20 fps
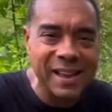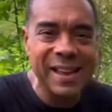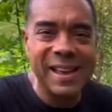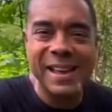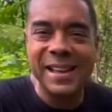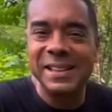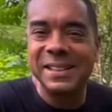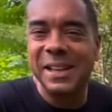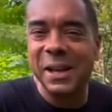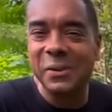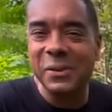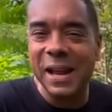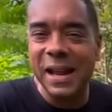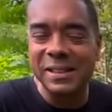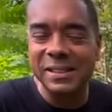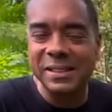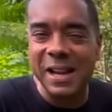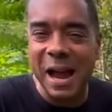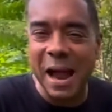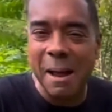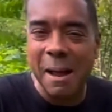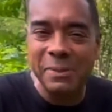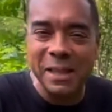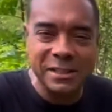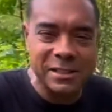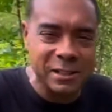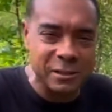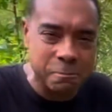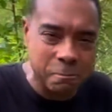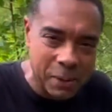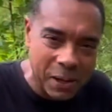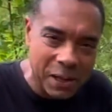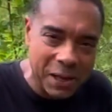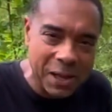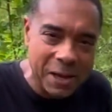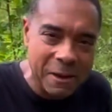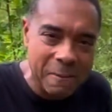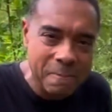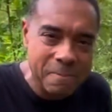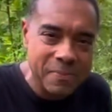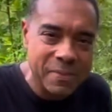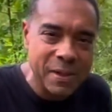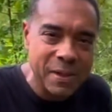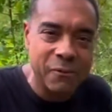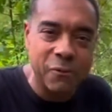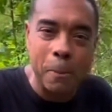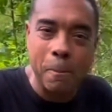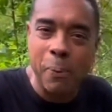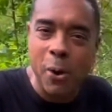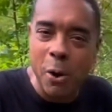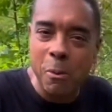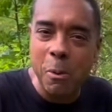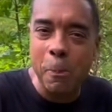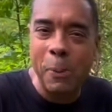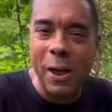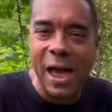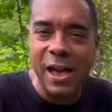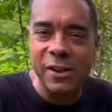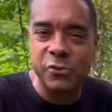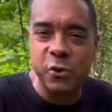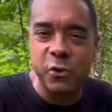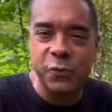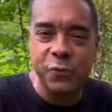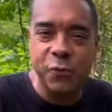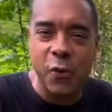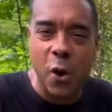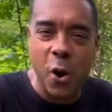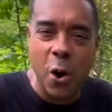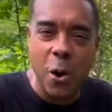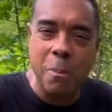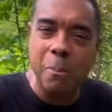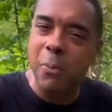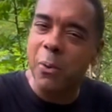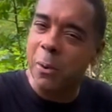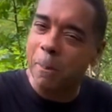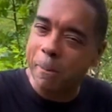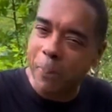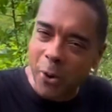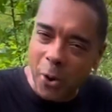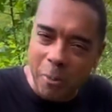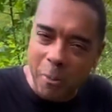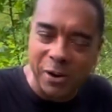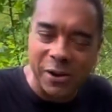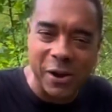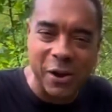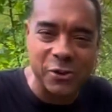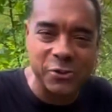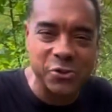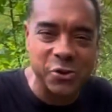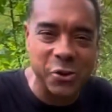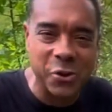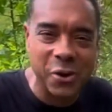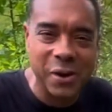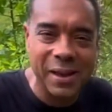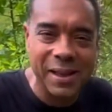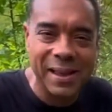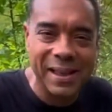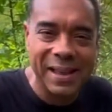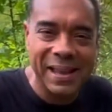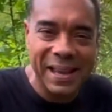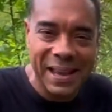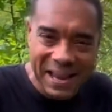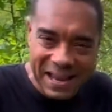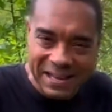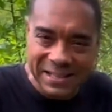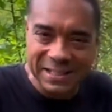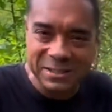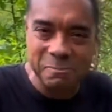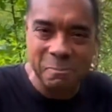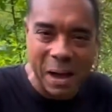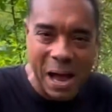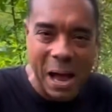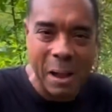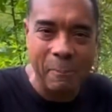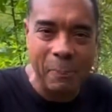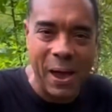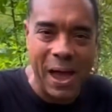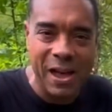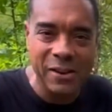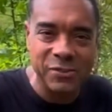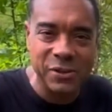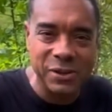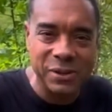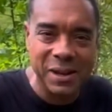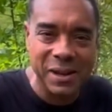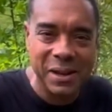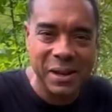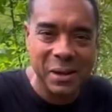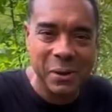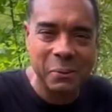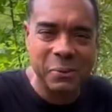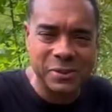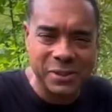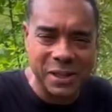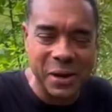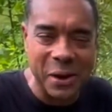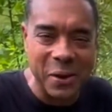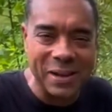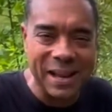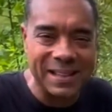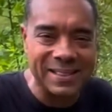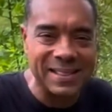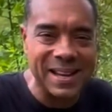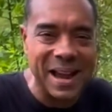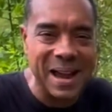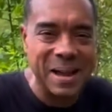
Till next time, this is Billy from Perma Pasture Farms, where permaculture is my passion. We'll see y'all next time.